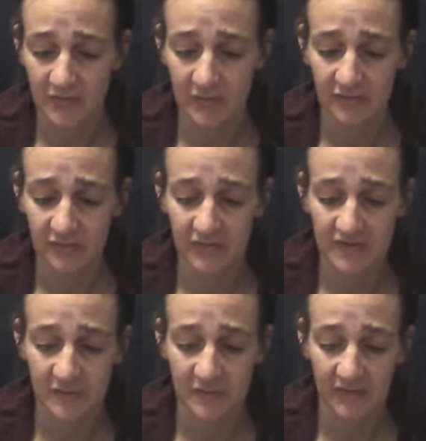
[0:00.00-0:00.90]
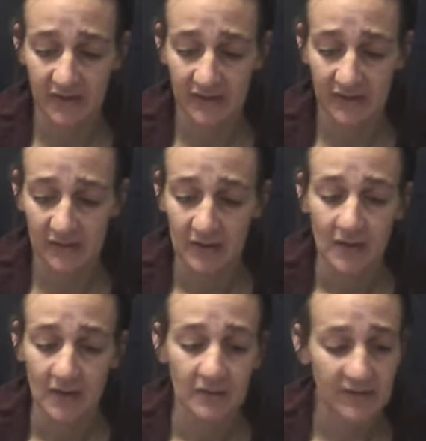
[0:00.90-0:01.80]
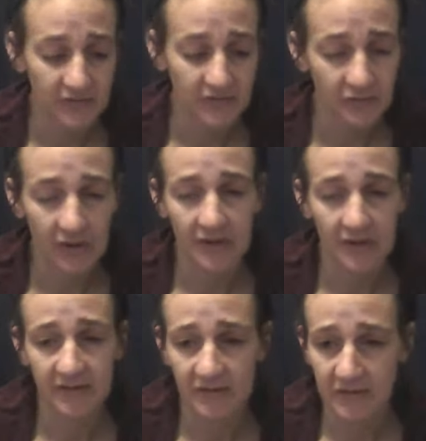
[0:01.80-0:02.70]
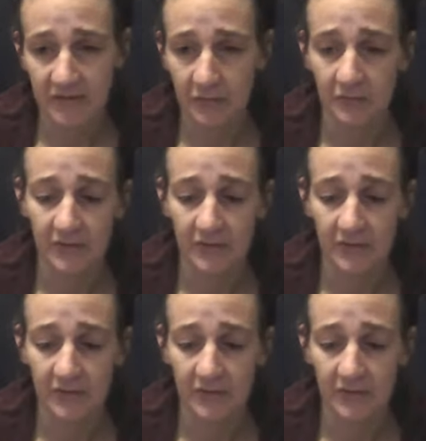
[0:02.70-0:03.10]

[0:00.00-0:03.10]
we've just been like dealt a raw deal too,